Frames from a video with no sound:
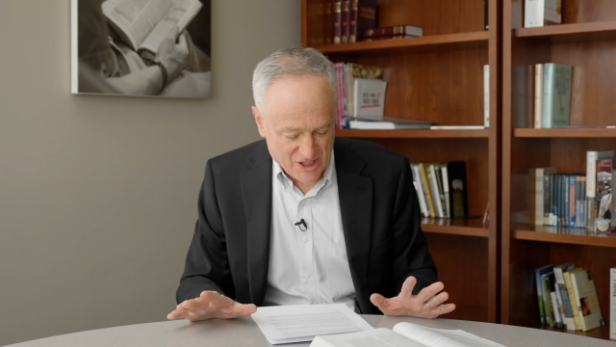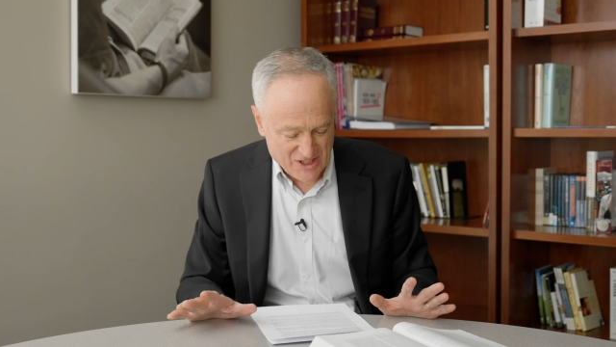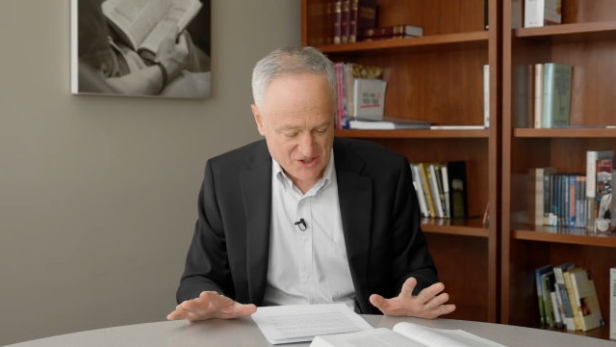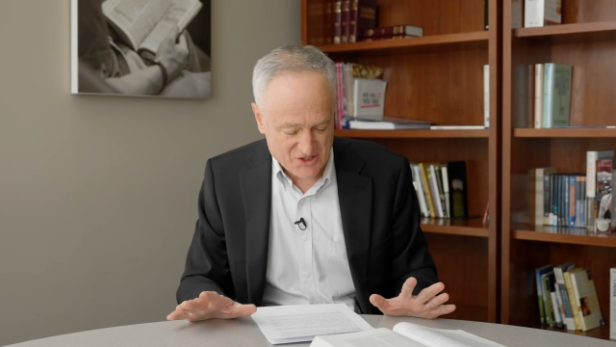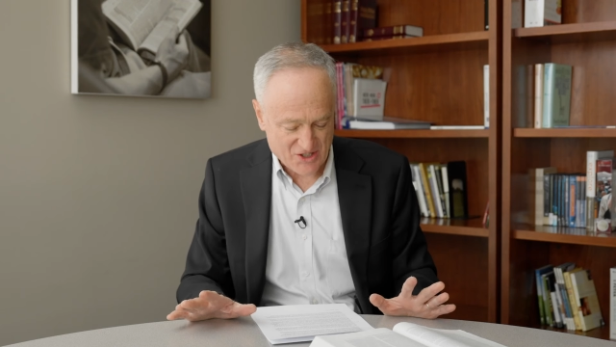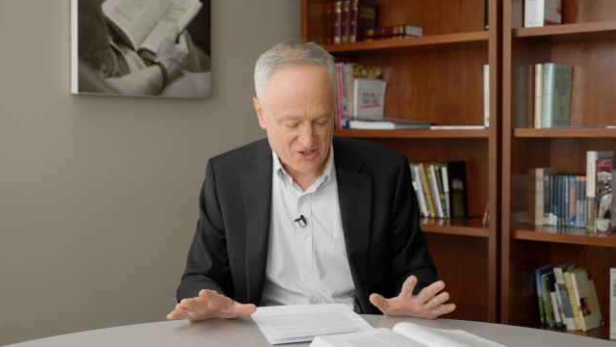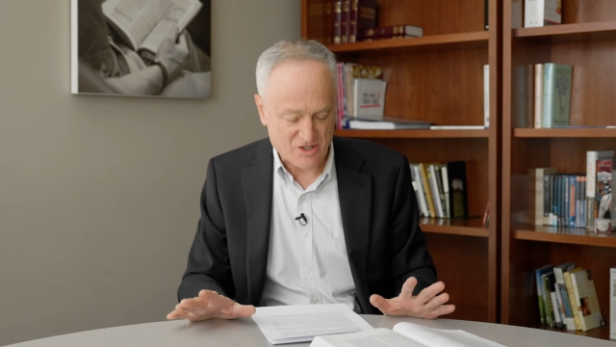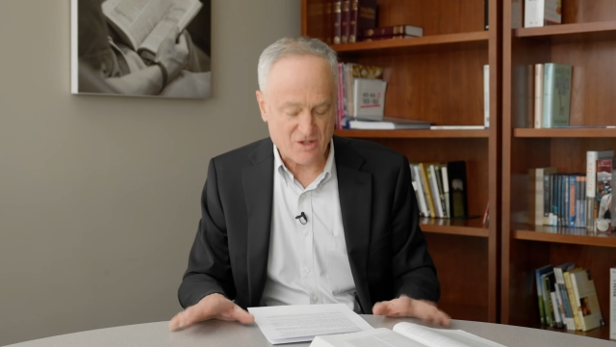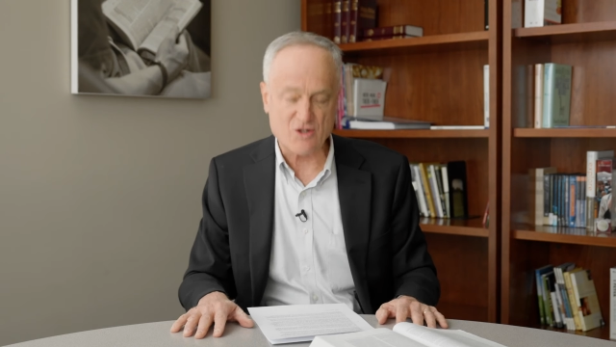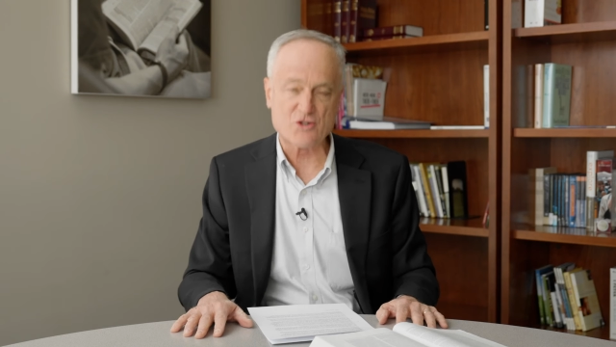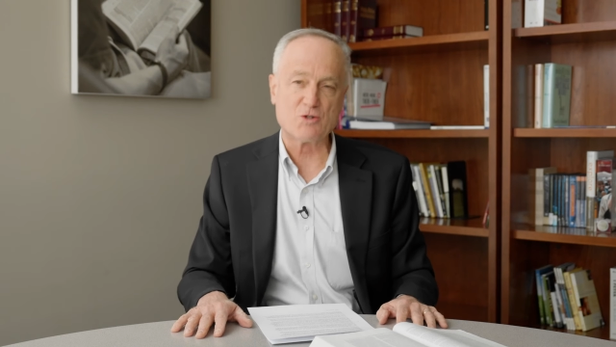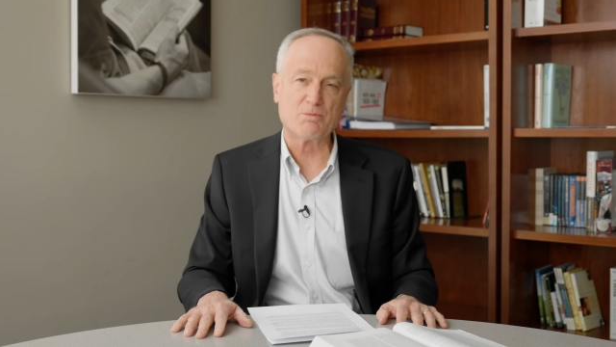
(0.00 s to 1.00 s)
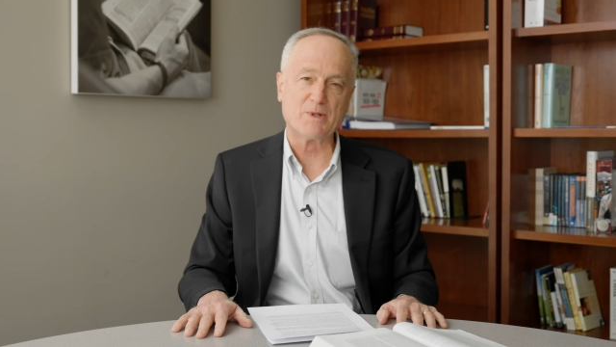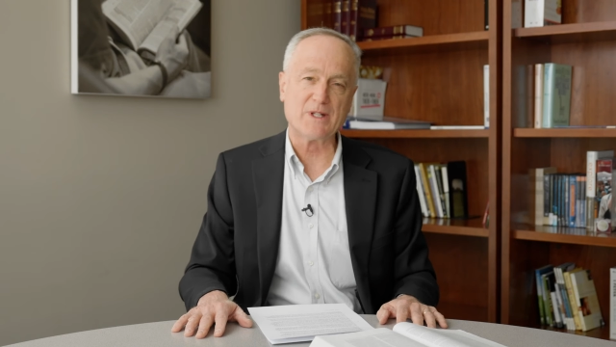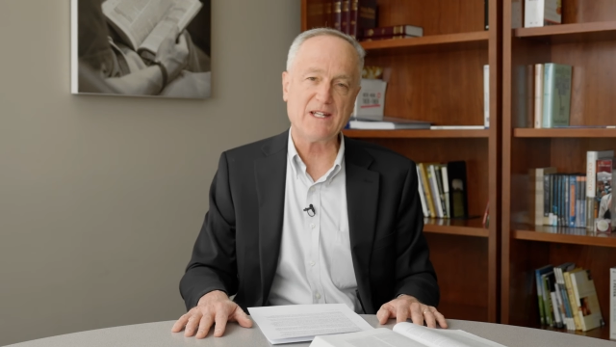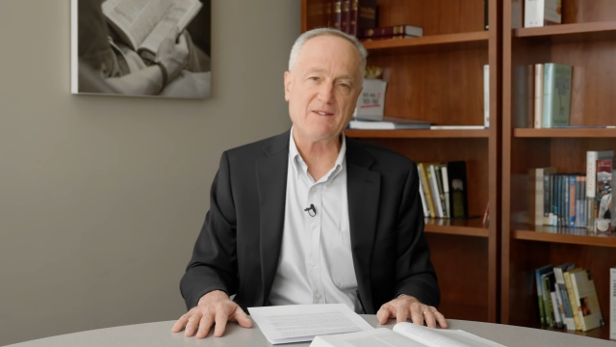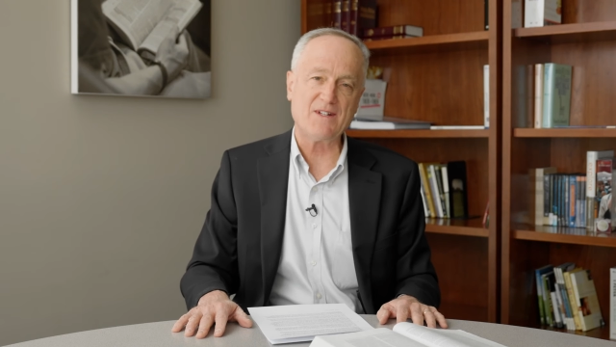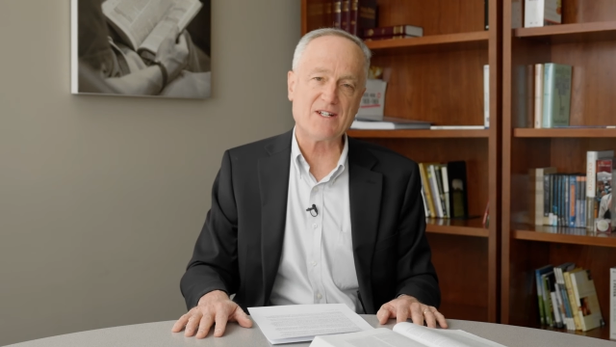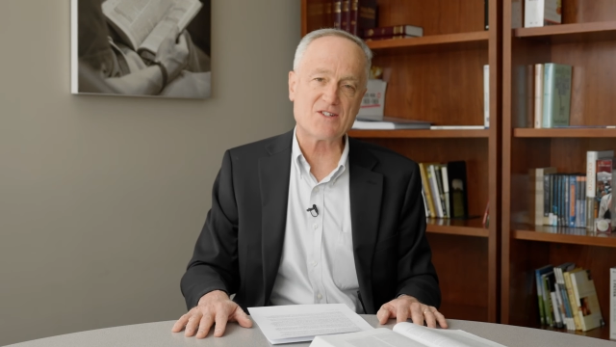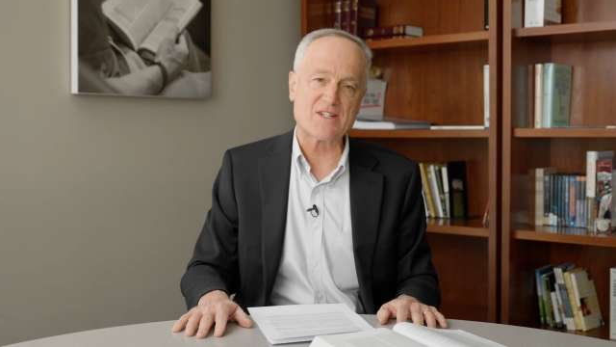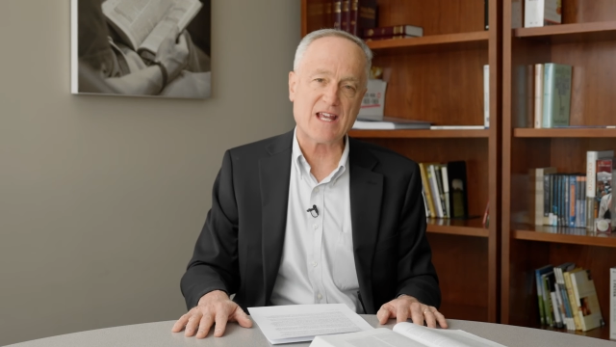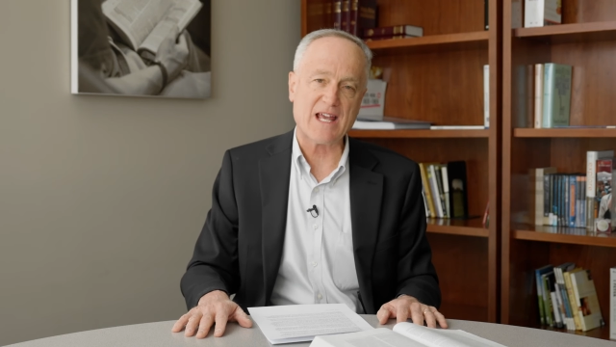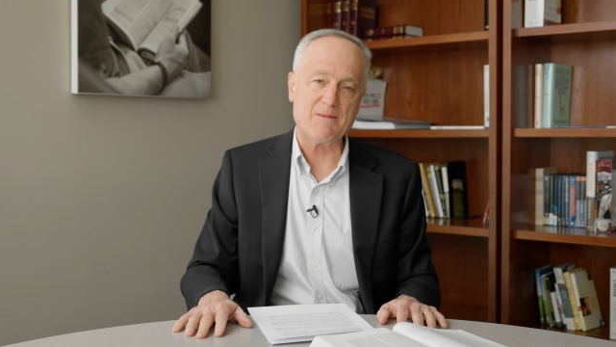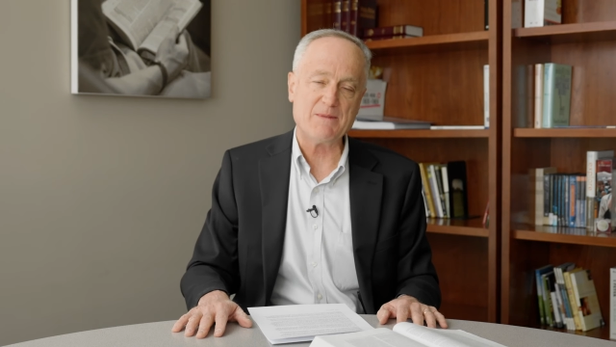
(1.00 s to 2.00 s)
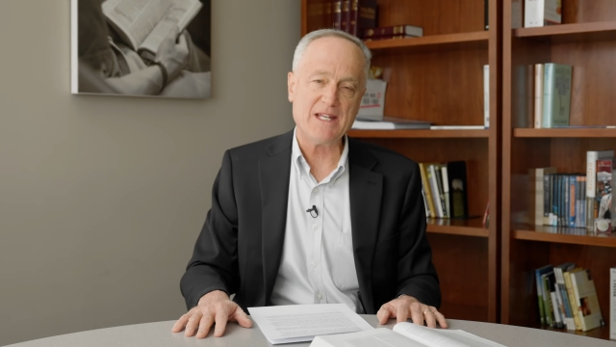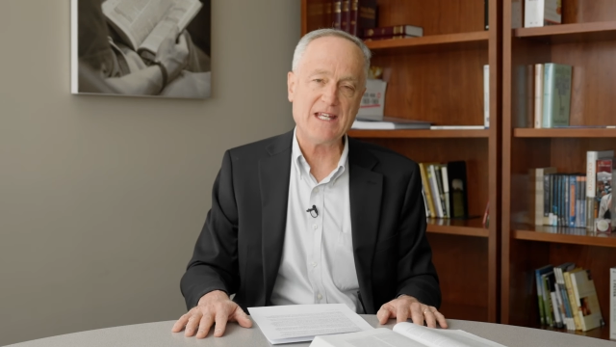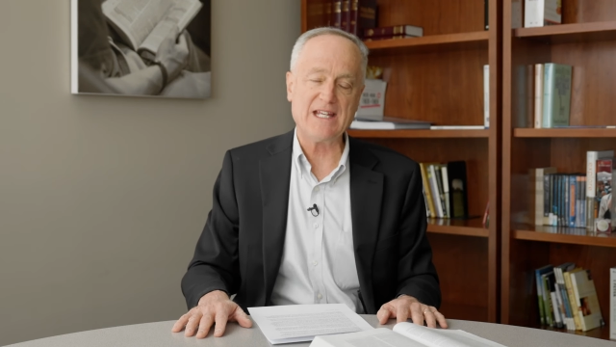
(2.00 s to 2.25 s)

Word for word: Jesus, to those who believe in his name,